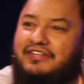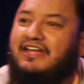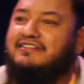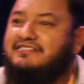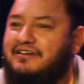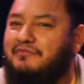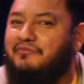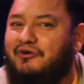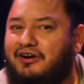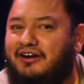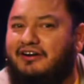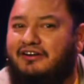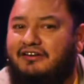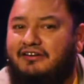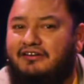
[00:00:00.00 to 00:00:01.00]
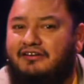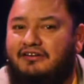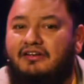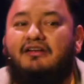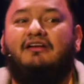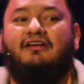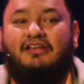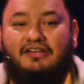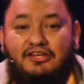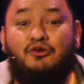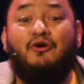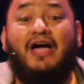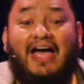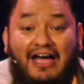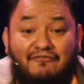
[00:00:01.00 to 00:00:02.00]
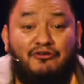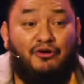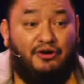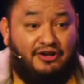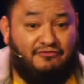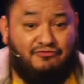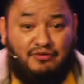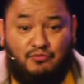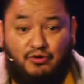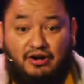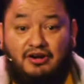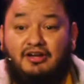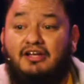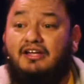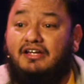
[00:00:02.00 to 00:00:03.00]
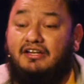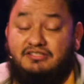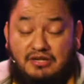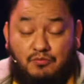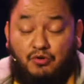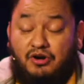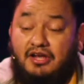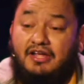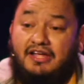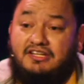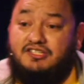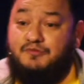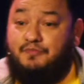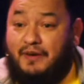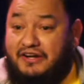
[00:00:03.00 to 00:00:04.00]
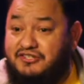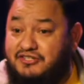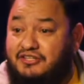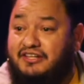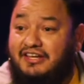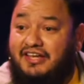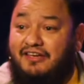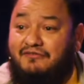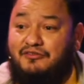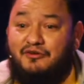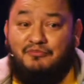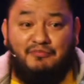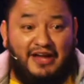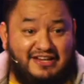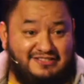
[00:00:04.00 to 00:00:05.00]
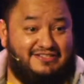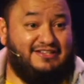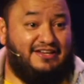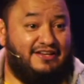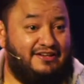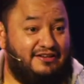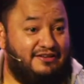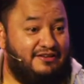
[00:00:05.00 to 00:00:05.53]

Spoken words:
that somewhere. You have heard it somewhere, especially if you're Mexican.